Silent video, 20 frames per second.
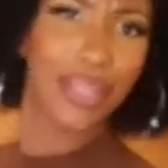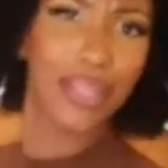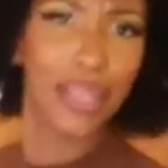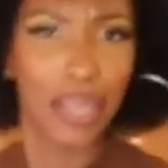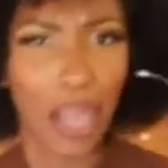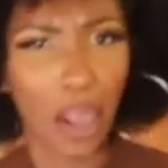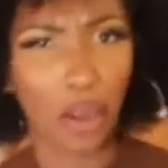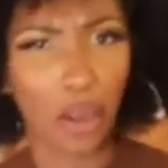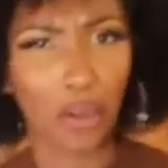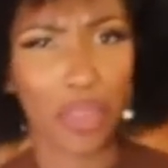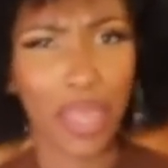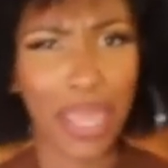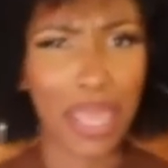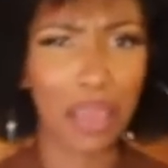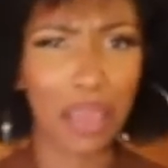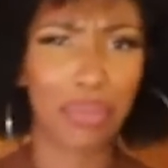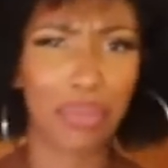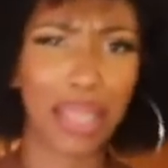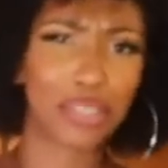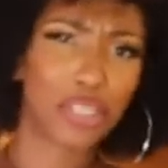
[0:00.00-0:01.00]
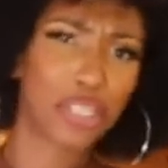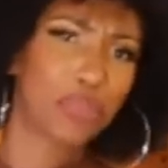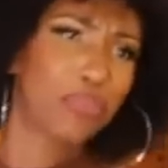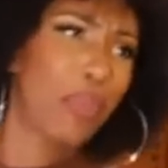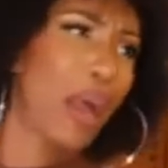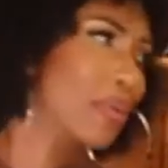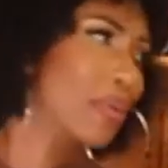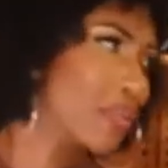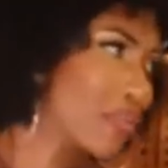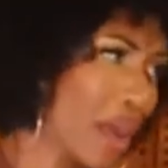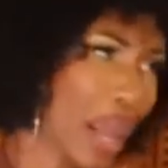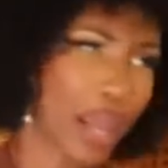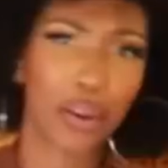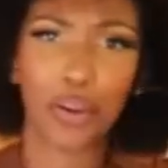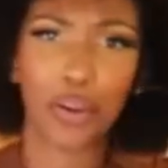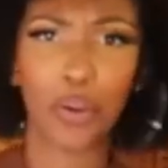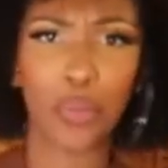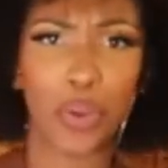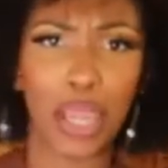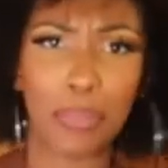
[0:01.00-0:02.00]
oh, him, that's just my provider.
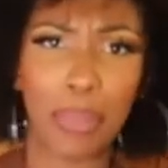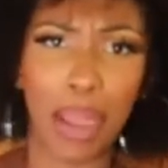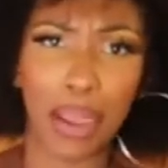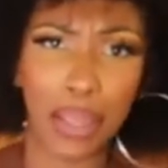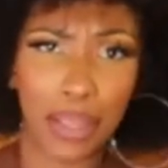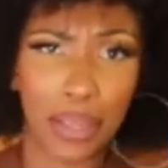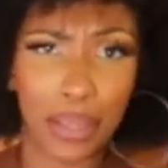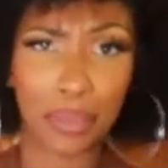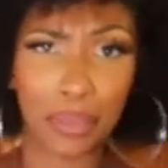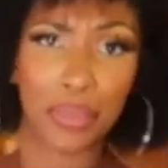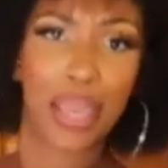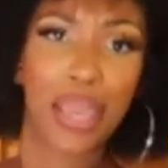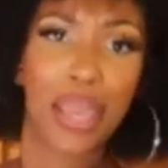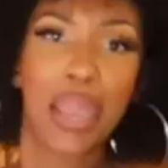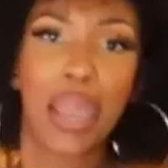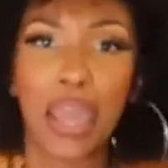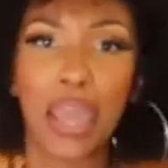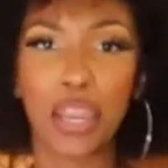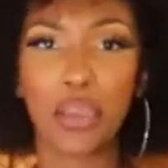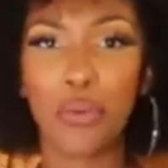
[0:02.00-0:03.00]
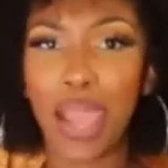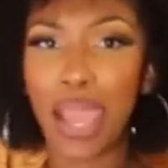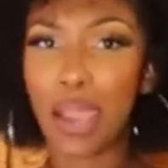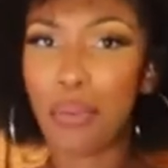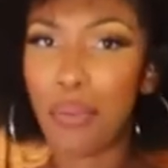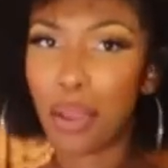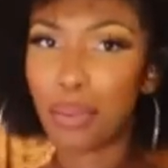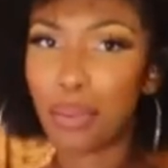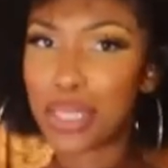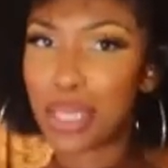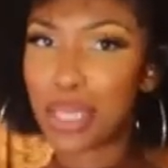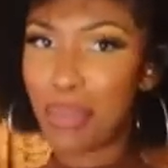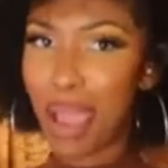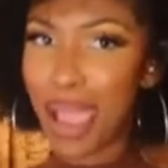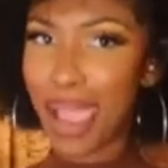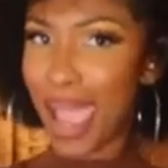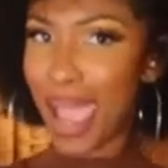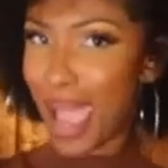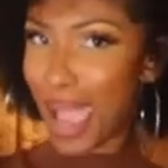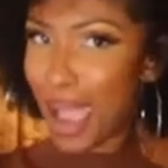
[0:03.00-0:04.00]
Don't worry about him. Anyway, welcome to
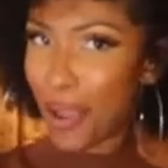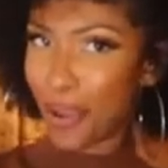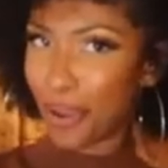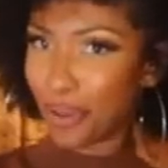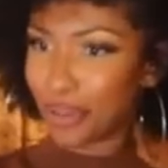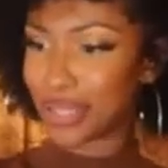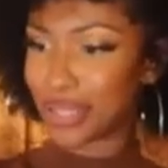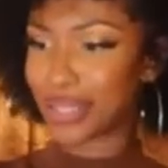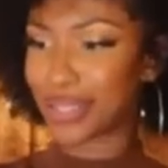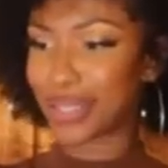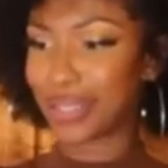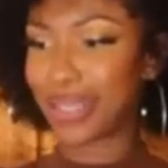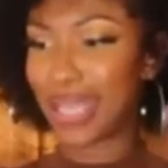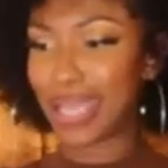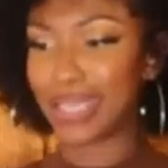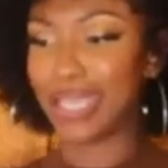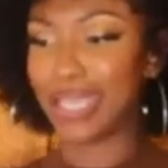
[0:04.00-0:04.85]
my house. Like,